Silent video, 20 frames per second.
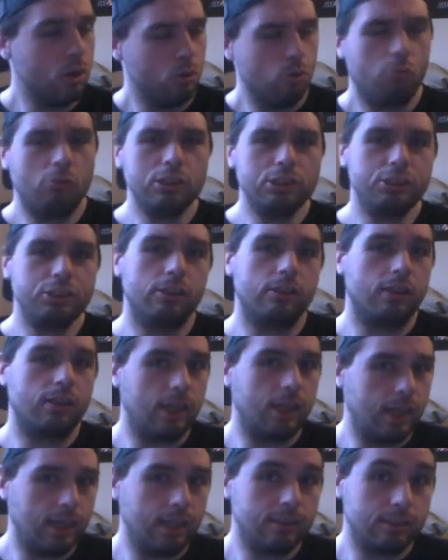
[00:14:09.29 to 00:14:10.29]
What's your
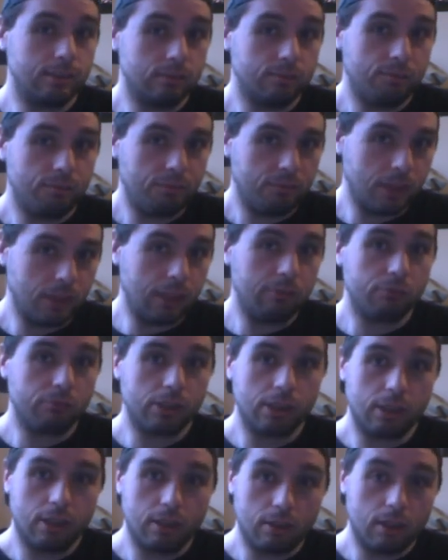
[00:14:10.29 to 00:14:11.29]
guys'
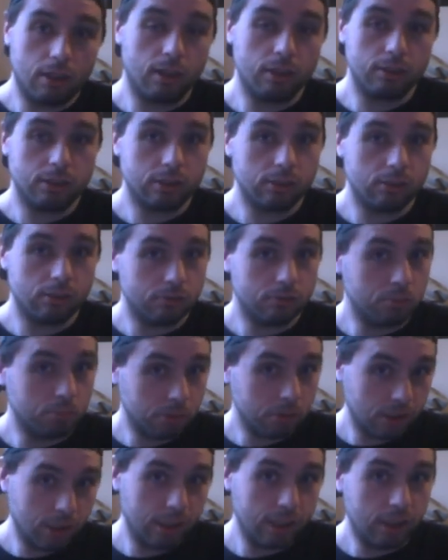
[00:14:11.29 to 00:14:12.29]
favorite console to
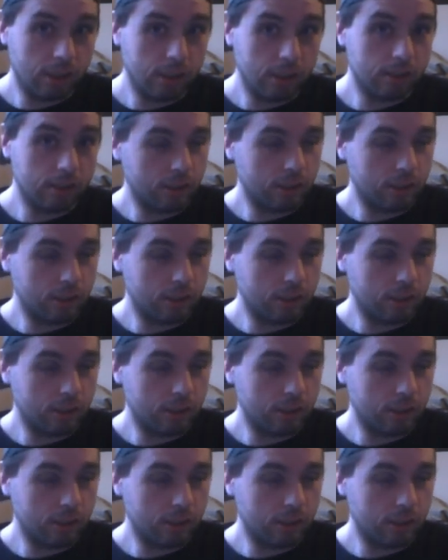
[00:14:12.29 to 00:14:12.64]
play on?